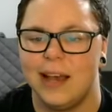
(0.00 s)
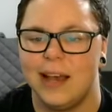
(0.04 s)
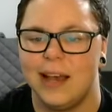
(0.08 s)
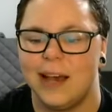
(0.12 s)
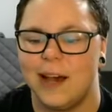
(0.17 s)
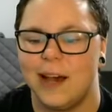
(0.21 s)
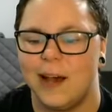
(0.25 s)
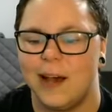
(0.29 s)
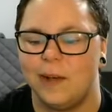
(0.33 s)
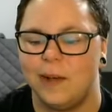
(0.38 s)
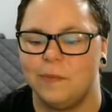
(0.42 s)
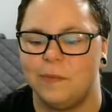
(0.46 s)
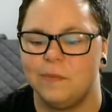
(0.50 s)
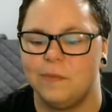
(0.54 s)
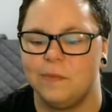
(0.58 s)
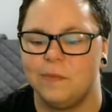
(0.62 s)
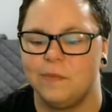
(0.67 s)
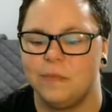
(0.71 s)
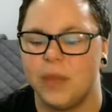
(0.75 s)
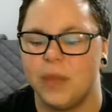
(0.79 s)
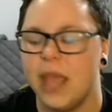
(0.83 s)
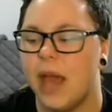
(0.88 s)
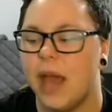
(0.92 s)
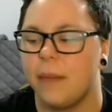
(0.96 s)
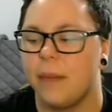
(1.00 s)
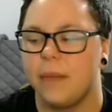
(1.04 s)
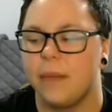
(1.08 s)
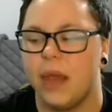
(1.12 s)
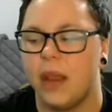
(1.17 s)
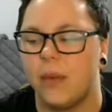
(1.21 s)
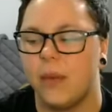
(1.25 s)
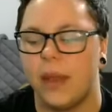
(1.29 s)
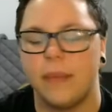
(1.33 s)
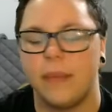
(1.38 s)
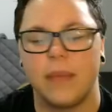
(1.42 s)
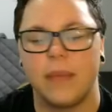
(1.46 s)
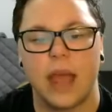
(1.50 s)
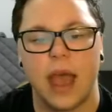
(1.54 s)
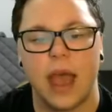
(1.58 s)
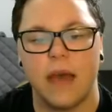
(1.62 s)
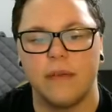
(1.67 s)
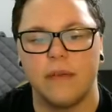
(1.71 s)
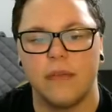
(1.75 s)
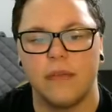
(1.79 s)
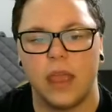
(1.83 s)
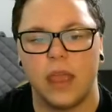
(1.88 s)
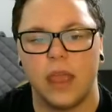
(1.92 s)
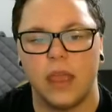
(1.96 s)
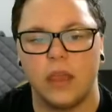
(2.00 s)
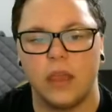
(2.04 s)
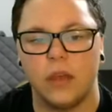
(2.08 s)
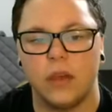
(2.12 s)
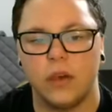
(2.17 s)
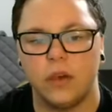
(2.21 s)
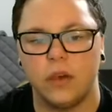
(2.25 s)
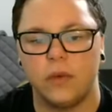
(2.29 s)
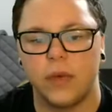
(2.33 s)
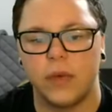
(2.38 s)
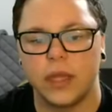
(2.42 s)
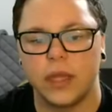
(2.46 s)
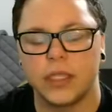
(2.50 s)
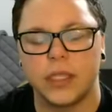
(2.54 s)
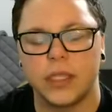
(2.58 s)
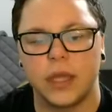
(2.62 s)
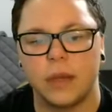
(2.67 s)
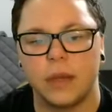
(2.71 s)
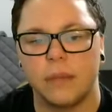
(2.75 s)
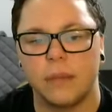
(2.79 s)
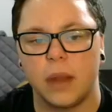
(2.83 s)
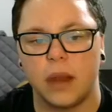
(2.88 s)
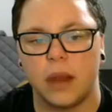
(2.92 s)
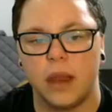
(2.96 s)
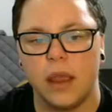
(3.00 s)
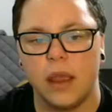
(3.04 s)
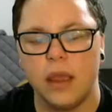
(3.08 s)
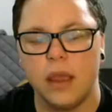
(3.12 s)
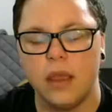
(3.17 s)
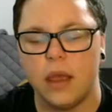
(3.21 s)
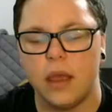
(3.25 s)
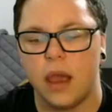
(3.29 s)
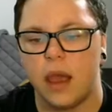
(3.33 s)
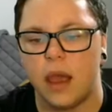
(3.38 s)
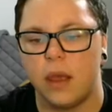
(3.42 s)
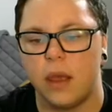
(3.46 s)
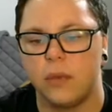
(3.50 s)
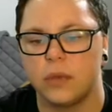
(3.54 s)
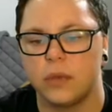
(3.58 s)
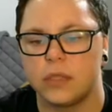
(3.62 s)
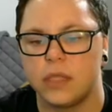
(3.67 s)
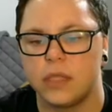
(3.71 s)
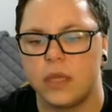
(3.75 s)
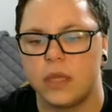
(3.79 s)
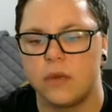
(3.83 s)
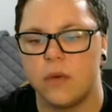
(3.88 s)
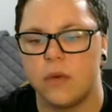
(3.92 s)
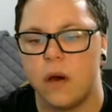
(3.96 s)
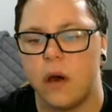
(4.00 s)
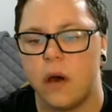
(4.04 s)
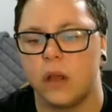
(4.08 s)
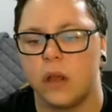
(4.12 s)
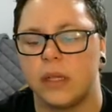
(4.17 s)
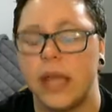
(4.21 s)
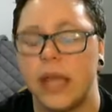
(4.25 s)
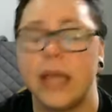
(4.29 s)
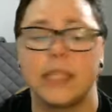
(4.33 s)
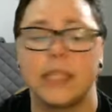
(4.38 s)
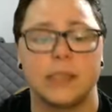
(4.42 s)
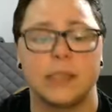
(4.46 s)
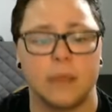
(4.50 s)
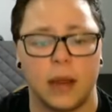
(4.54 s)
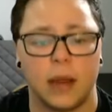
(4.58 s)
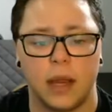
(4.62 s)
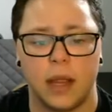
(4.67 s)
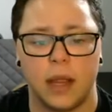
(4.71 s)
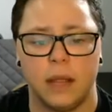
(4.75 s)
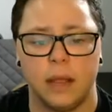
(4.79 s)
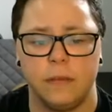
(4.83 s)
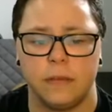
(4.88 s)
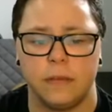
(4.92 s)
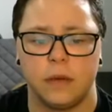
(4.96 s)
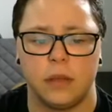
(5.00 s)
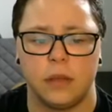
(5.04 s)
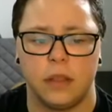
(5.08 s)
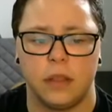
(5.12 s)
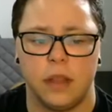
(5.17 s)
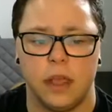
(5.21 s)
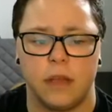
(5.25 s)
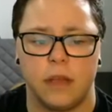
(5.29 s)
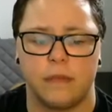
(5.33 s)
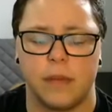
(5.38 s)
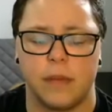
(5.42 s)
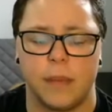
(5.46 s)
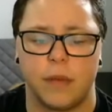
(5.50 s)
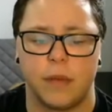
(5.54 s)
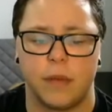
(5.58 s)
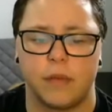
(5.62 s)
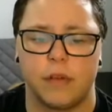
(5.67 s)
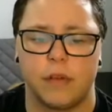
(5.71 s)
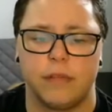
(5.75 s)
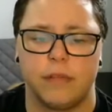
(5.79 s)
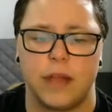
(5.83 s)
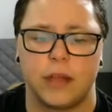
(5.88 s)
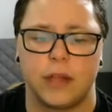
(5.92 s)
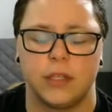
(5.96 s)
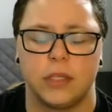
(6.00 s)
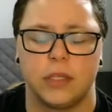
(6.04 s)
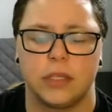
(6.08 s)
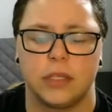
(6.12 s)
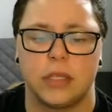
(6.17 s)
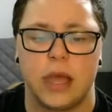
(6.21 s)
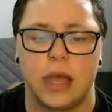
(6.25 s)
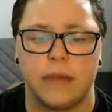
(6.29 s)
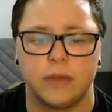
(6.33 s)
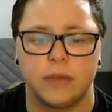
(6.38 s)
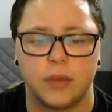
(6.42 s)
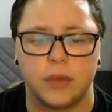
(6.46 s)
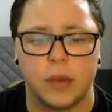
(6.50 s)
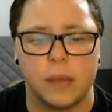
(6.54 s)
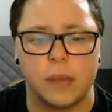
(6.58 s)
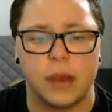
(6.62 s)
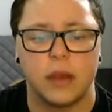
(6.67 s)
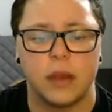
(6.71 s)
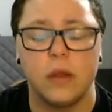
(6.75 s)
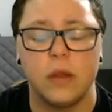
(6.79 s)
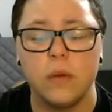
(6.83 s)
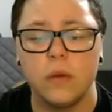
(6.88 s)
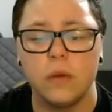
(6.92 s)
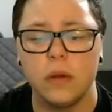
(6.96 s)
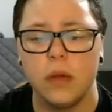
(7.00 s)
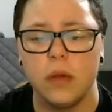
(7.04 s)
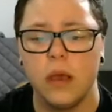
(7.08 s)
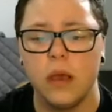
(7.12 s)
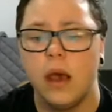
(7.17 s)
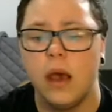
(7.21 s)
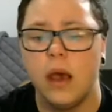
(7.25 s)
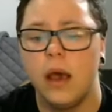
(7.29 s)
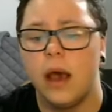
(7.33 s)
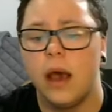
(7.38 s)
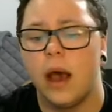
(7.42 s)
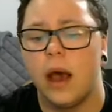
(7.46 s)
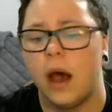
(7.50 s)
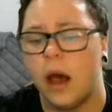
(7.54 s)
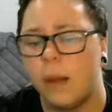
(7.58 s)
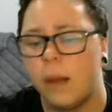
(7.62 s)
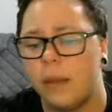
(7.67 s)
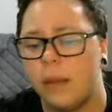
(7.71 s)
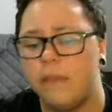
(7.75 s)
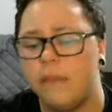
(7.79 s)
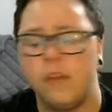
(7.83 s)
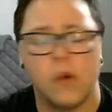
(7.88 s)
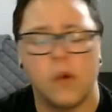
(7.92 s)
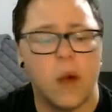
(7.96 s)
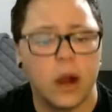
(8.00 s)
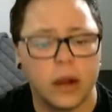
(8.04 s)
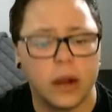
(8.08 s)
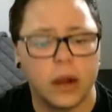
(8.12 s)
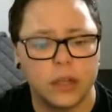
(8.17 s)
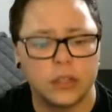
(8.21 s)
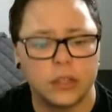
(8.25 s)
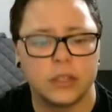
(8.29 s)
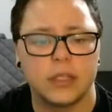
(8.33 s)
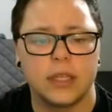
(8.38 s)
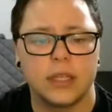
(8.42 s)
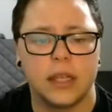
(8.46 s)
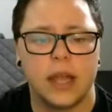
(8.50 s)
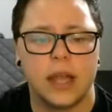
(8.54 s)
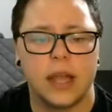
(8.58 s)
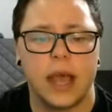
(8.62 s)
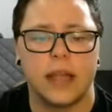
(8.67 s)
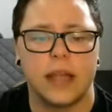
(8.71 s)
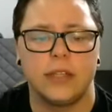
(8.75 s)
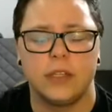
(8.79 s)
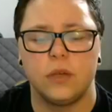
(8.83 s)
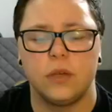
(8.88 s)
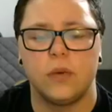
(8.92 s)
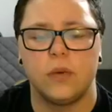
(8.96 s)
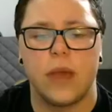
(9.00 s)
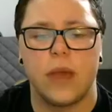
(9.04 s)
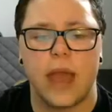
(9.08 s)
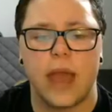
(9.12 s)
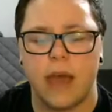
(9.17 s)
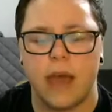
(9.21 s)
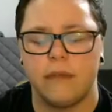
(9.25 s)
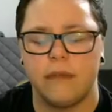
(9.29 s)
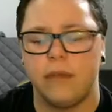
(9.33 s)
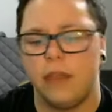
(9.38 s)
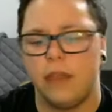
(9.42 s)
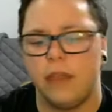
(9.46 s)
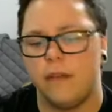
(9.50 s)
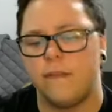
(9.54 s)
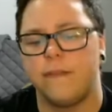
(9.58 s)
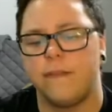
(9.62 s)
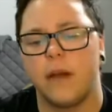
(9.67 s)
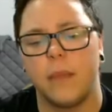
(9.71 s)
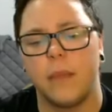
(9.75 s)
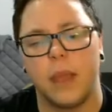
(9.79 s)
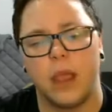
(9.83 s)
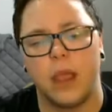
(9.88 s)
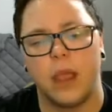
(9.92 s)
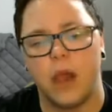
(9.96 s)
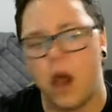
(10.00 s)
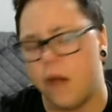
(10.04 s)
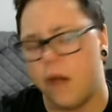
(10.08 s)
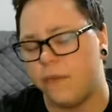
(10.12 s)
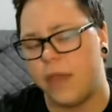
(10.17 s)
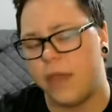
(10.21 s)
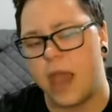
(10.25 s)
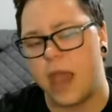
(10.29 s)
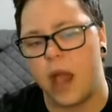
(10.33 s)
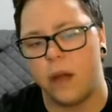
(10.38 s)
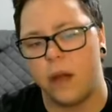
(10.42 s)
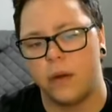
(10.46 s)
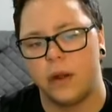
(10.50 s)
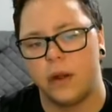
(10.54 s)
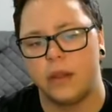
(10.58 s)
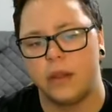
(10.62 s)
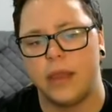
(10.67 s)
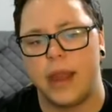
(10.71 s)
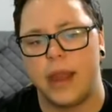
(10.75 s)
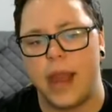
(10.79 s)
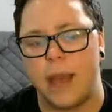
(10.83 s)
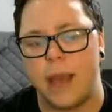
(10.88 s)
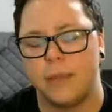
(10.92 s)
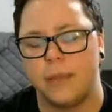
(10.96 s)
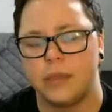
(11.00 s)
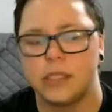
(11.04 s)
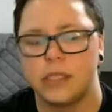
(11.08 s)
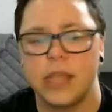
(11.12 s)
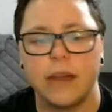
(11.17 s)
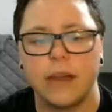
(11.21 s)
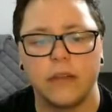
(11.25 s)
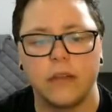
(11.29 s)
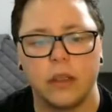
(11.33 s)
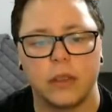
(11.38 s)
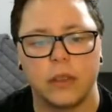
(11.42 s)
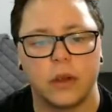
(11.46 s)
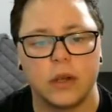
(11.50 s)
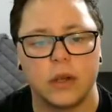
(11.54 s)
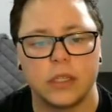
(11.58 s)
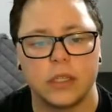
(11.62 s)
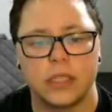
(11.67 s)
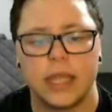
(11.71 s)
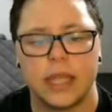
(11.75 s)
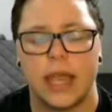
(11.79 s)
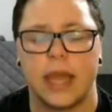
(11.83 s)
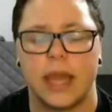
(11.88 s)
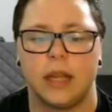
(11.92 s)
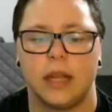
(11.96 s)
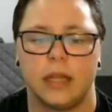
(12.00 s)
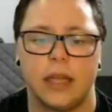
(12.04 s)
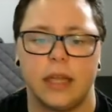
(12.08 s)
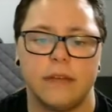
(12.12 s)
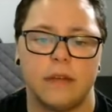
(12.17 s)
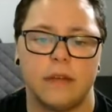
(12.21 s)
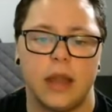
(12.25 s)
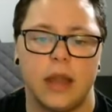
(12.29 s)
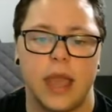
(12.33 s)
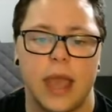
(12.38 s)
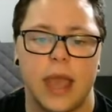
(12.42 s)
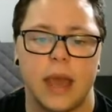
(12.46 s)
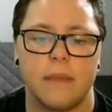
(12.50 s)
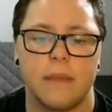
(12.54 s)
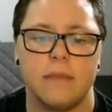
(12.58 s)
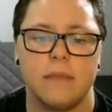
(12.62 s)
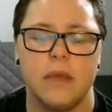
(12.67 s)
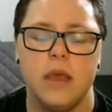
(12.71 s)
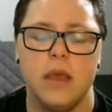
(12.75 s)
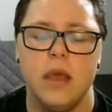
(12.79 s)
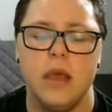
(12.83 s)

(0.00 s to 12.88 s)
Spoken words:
But yeah, anyway, have a good rest of your Monday. I will see you all next Monday for the Affirming Reflections live stream at noon. If you are interested, I do have a Affirming Coffee Hour that happens every Thursday at 11 a.m.